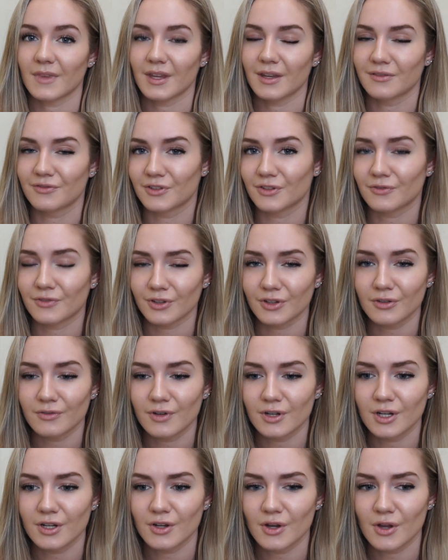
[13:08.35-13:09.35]
If you really
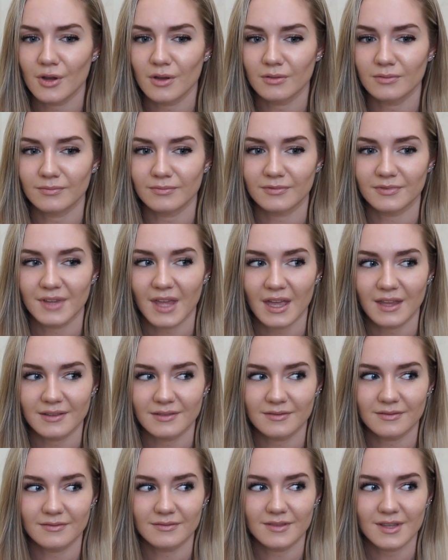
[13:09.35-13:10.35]
want to know,
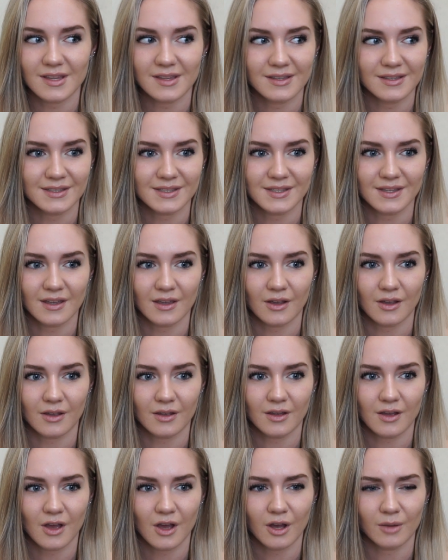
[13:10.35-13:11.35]
that is a
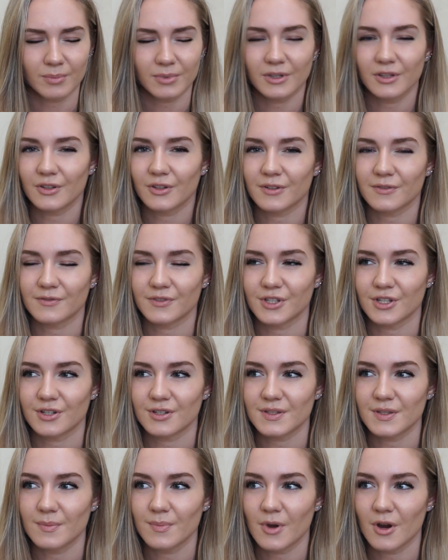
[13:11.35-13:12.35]
couple of
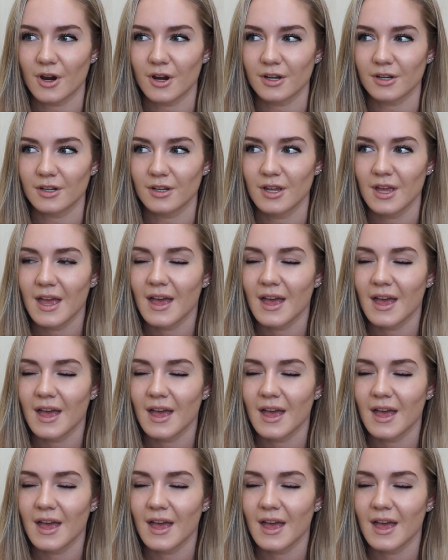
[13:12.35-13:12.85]
years apart.